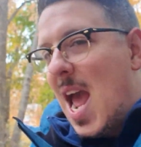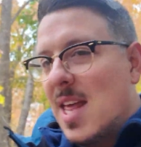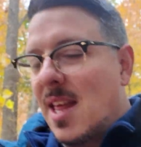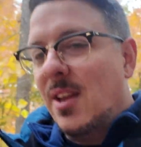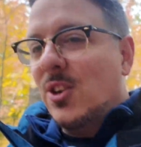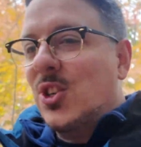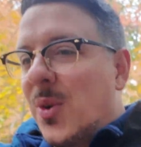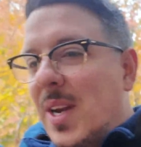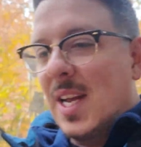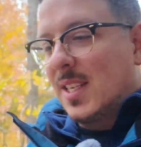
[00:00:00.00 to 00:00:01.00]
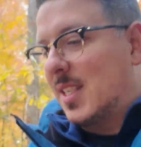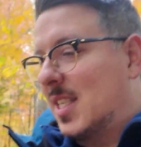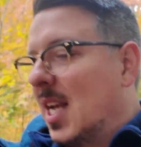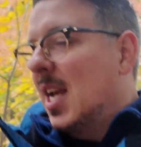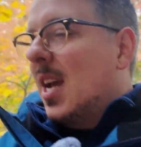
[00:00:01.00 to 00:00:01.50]
And then they're showing
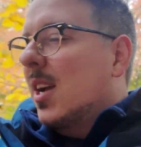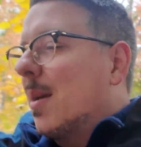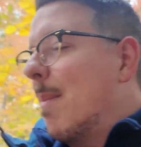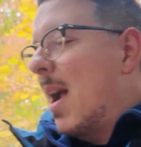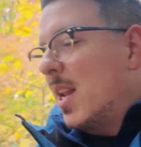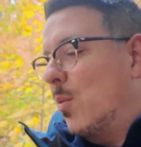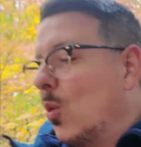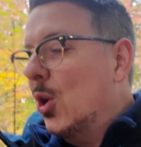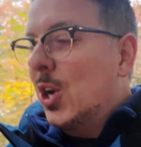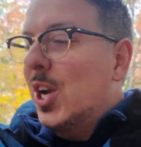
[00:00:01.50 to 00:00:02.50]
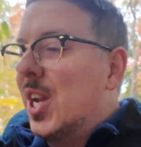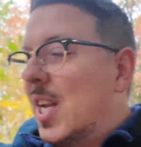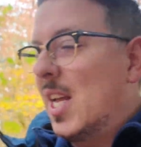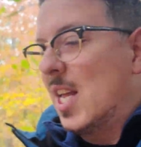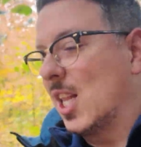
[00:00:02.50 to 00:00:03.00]
us combining
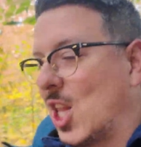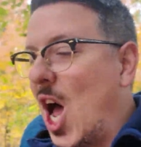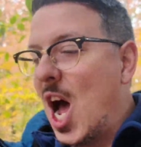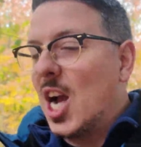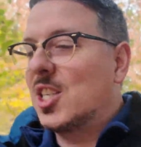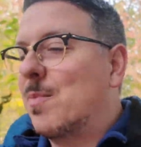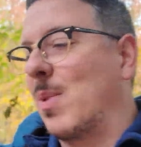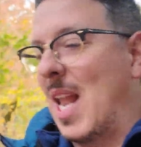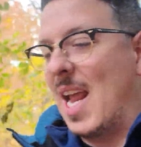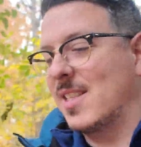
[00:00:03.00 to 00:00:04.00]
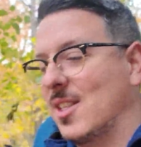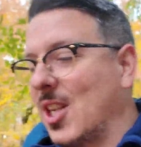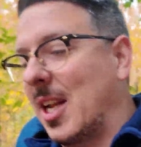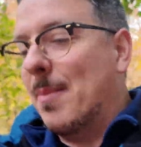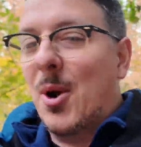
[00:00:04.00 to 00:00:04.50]
wood, logs, planks
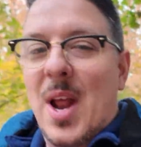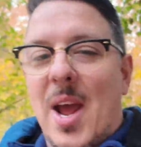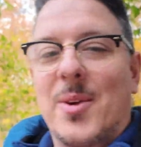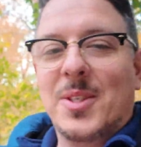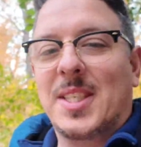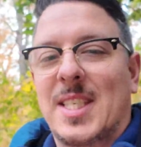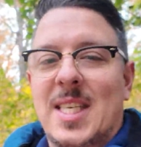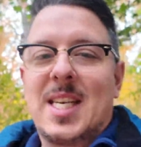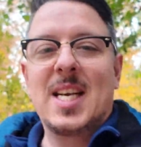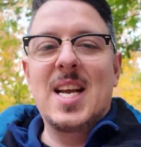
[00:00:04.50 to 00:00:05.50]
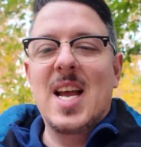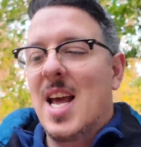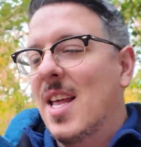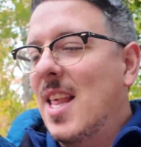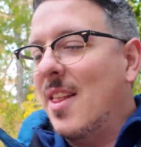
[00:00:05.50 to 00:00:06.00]
into like a birdhouse.
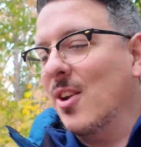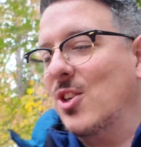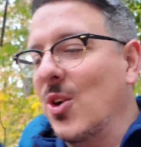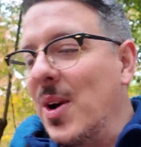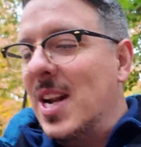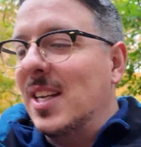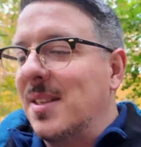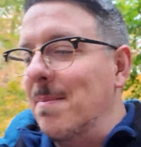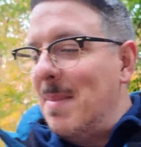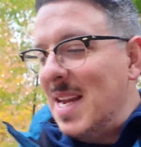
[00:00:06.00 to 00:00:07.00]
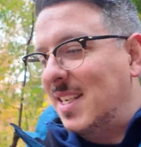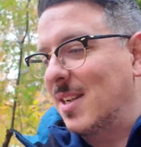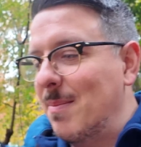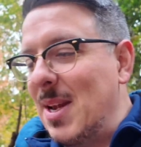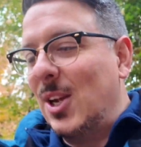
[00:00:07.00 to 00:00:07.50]
Then they're showing us
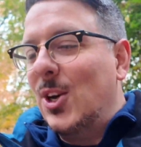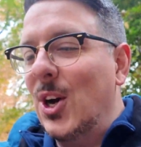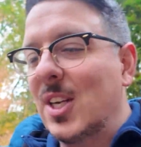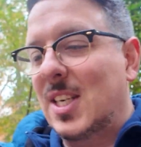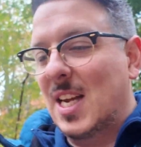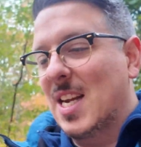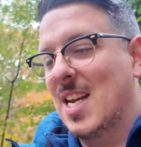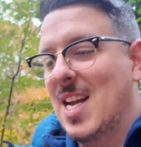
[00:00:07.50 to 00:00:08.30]
meat being cooked.